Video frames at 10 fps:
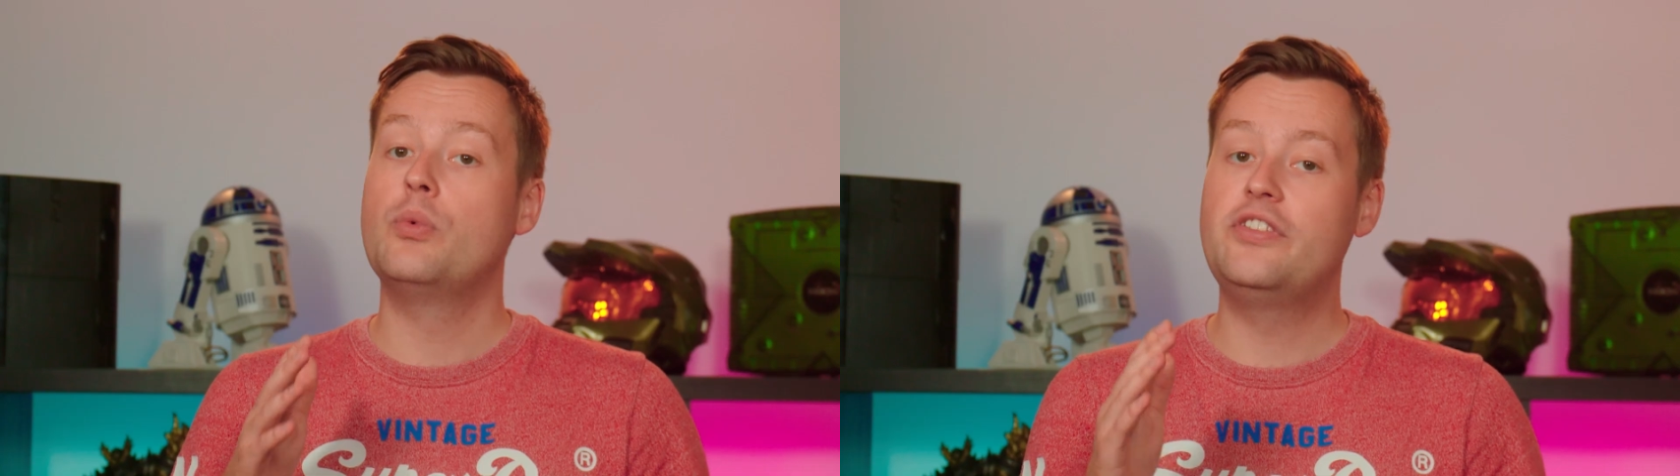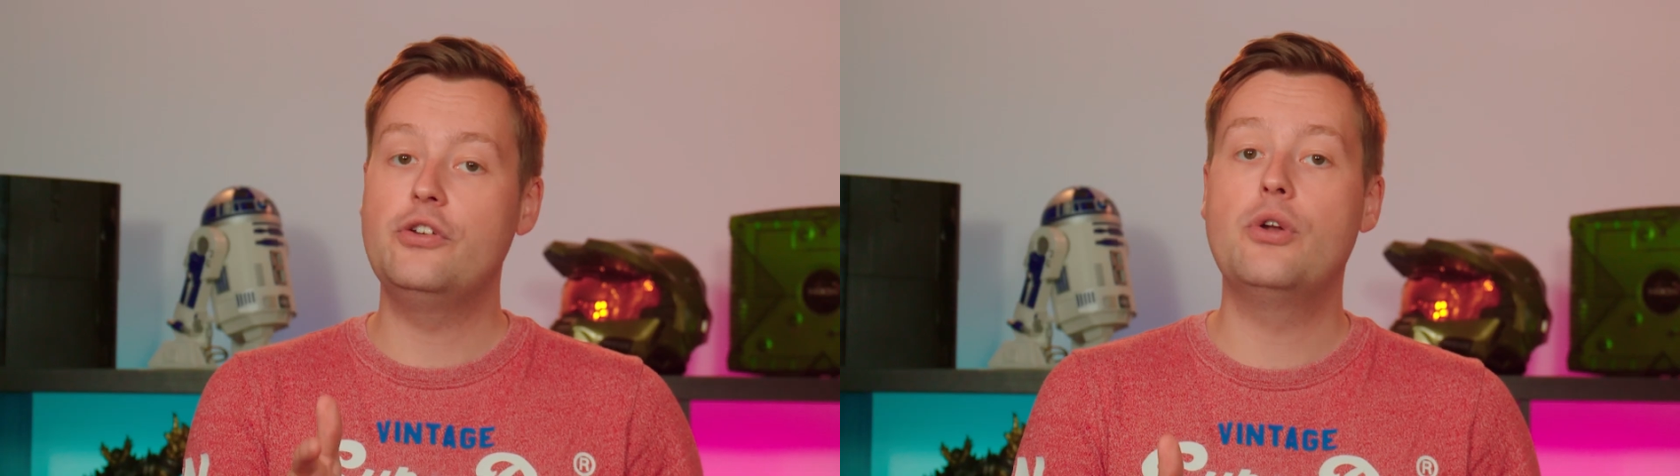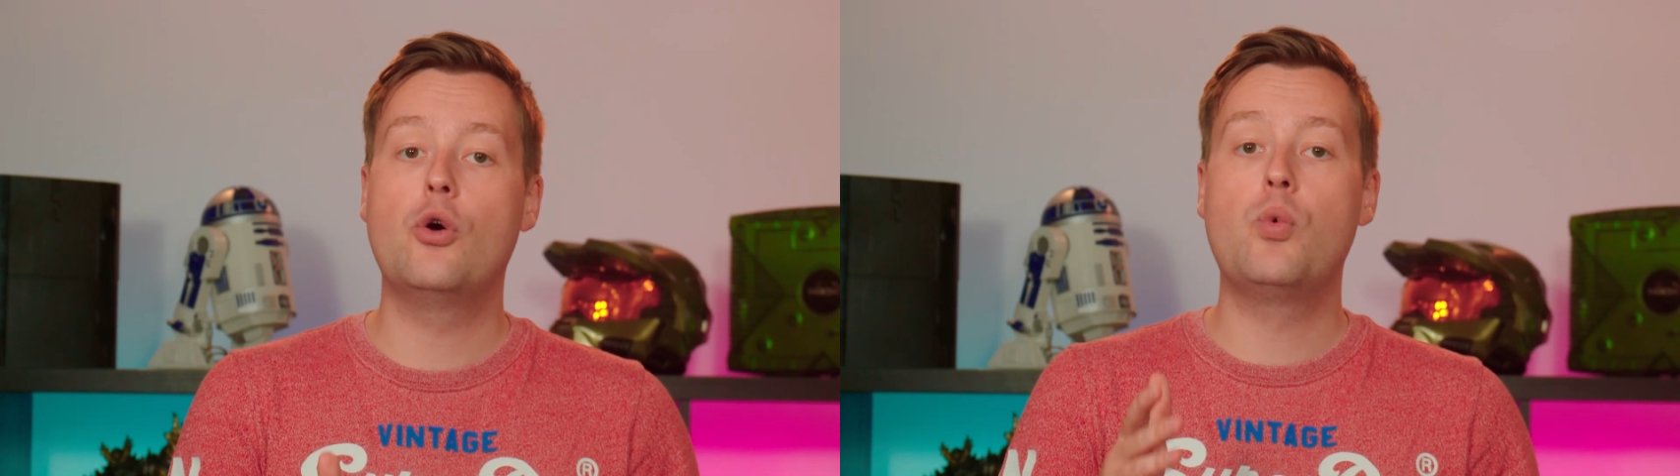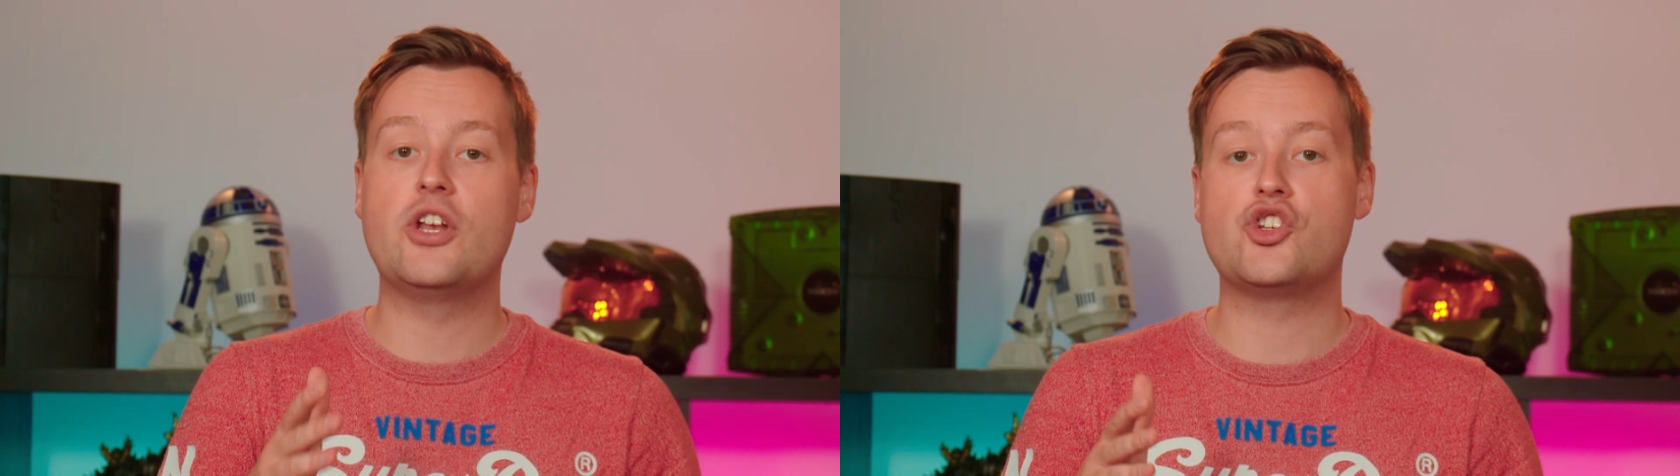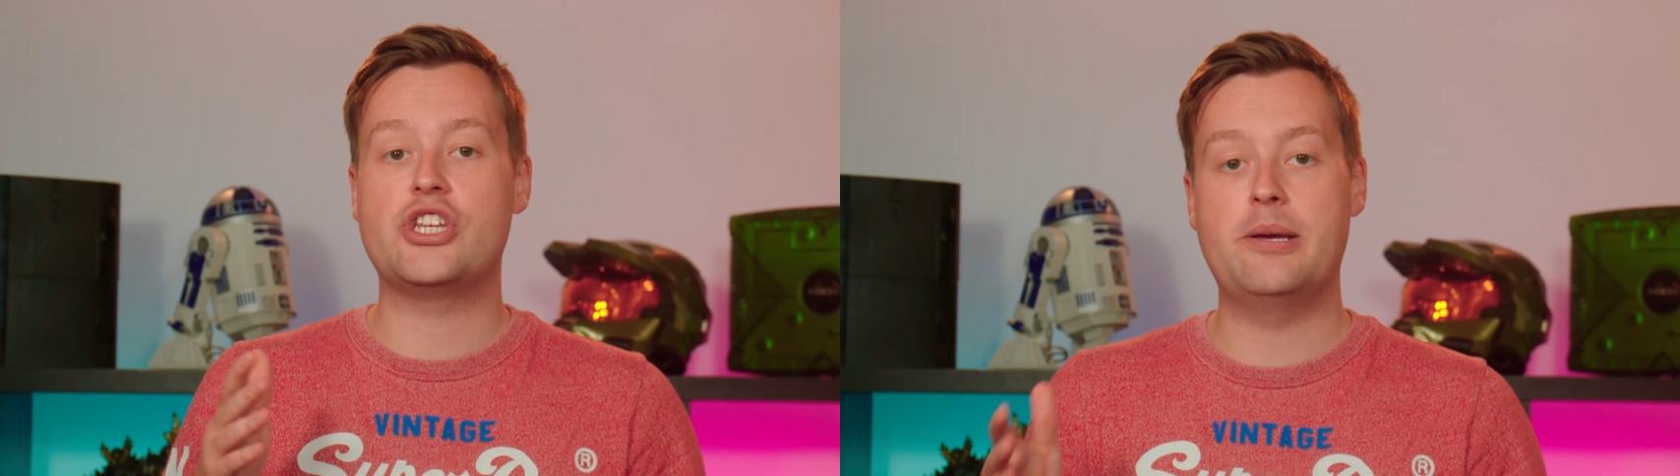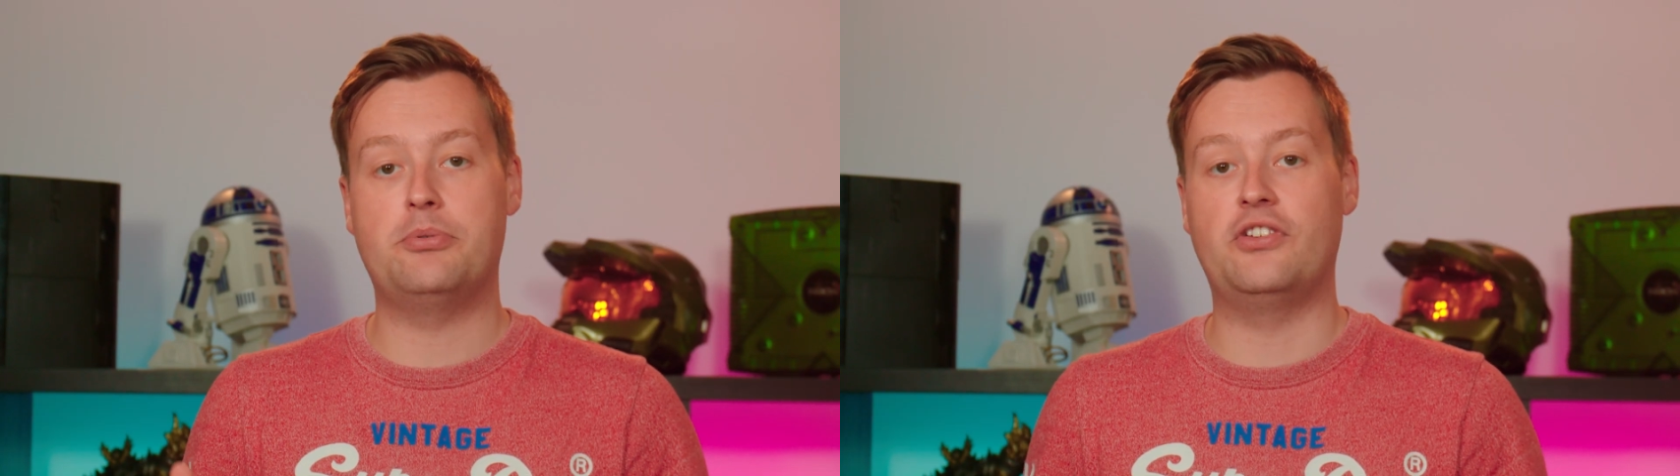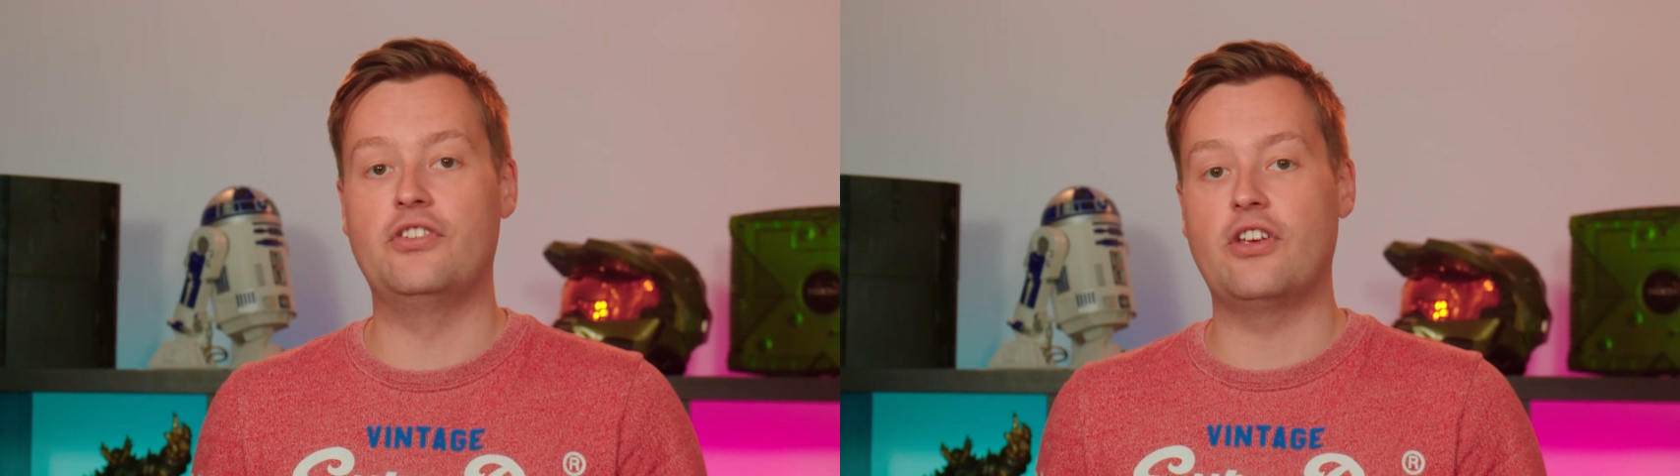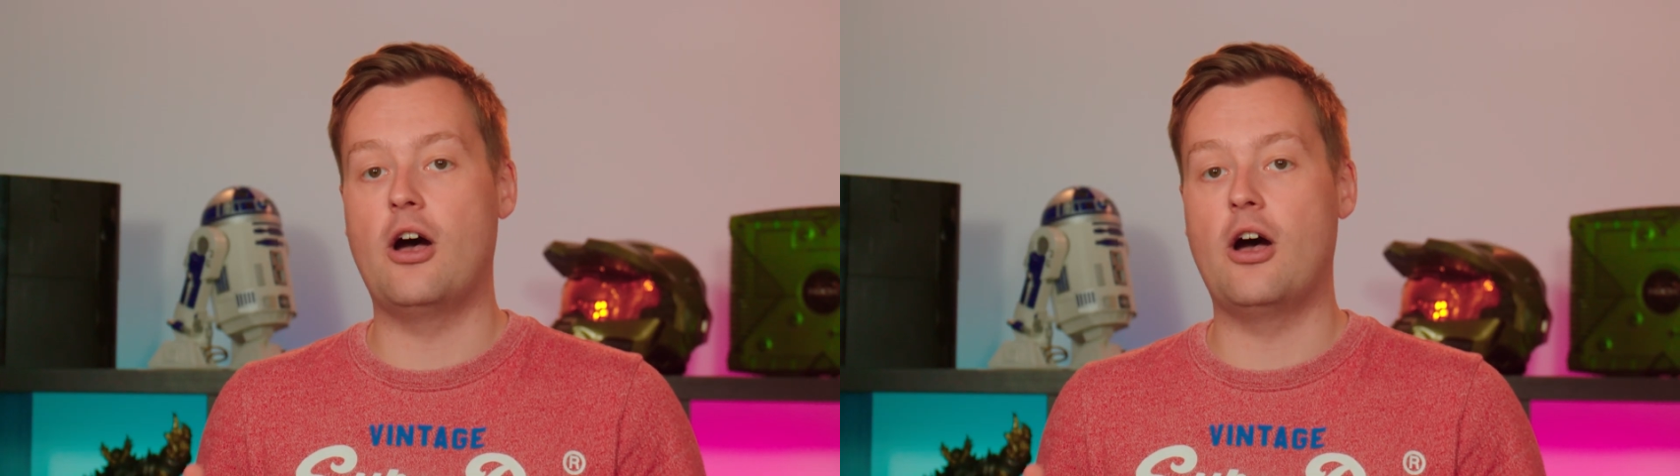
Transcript: we do know which tipsters